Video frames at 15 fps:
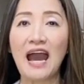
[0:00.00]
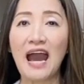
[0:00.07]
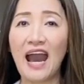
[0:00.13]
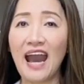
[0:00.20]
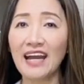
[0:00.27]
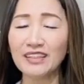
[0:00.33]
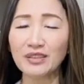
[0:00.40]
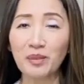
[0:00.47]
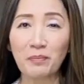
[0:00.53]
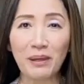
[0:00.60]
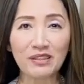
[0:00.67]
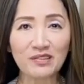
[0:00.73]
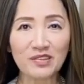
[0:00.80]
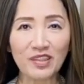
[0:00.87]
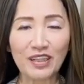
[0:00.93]
And the
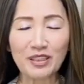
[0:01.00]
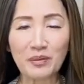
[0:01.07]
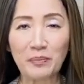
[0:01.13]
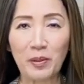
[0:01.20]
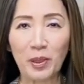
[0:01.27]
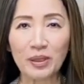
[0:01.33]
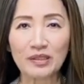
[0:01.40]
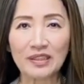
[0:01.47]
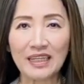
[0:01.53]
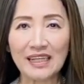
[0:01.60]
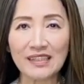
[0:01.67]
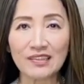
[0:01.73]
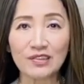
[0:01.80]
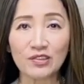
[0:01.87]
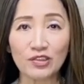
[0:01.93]
best starting point
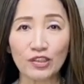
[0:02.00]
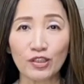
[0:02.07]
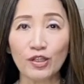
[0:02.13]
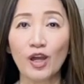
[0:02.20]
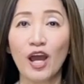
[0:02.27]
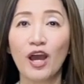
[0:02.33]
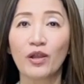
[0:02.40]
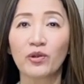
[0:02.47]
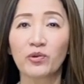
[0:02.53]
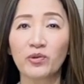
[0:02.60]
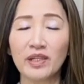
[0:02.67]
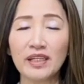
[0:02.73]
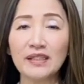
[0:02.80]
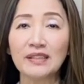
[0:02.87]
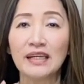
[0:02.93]
is to
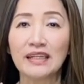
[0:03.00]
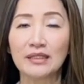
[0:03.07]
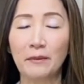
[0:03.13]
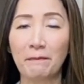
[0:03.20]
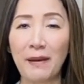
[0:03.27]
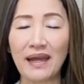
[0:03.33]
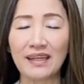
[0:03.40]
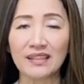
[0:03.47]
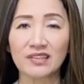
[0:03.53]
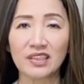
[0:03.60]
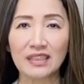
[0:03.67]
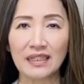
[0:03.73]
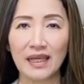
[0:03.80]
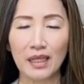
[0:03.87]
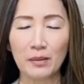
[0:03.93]
read the
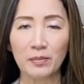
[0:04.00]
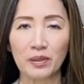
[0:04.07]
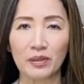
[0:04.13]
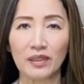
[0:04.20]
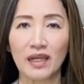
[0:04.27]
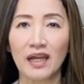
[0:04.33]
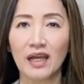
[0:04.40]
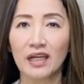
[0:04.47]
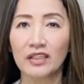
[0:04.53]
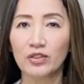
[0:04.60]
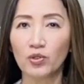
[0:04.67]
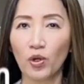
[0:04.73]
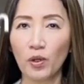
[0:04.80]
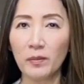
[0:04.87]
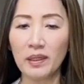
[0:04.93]
packaging label.
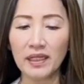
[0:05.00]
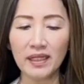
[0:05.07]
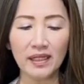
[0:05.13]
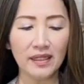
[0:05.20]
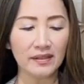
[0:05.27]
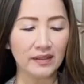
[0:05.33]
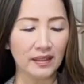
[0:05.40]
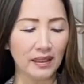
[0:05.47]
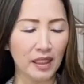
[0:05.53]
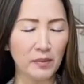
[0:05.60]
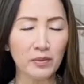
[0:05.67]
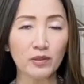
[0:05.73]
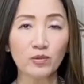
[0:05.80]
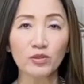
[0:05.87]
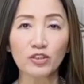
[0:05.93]
Normally, the
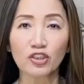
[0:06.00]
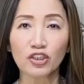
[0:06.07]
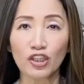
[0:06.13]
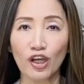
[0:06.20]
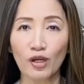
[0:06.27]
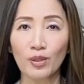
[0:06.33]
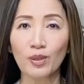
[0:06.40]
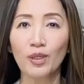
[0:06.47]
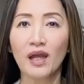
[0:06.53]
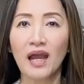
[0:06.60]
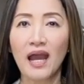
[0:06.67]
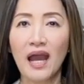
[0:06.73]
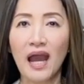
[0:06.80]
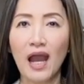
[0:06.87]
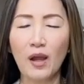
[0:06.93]
label will show
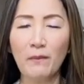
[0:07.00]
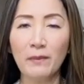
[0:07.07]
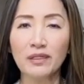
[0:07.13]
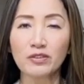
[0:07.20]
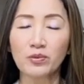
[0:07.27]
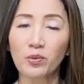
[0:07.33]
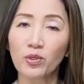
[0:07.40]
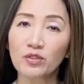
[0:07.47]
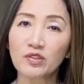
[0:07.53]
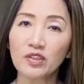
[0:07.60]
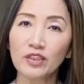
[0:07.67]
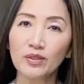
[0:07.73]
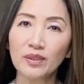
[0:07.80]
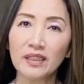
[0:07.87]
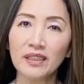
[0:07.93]
how much water
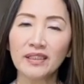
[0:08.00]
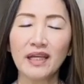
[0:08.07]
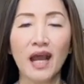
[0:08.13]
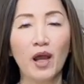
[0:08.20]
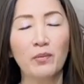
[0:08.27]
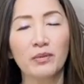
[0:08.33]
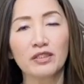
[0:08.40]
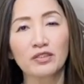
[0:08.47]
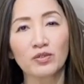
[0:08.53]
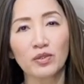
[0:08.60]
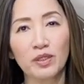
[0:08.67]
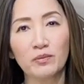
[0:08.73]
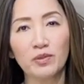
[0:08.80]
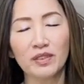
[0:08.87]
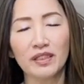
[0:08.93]
you need, how much
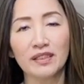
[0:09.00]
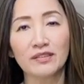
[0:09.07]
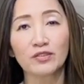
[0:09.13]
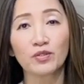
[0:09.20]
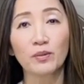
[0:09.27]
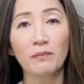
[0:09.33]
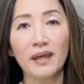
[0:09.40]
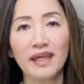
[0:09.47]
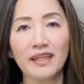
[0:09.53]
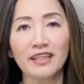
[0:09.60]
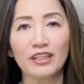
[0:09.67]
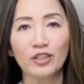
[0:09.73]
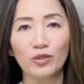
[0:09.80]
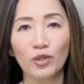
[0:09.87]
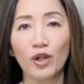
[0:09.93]
cream you need to
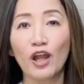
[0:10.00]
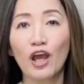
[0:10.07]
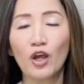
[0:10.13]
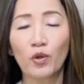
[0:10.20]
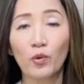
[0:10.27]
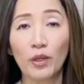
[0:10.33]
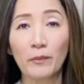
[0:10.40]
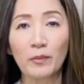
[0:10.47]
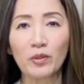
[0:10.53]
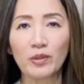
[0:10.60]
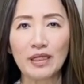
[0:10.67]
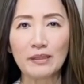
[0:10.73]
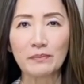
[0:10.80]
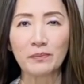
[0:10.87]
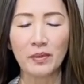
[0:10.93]
make your whipped
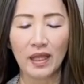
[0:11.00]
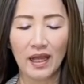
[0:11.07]
cream.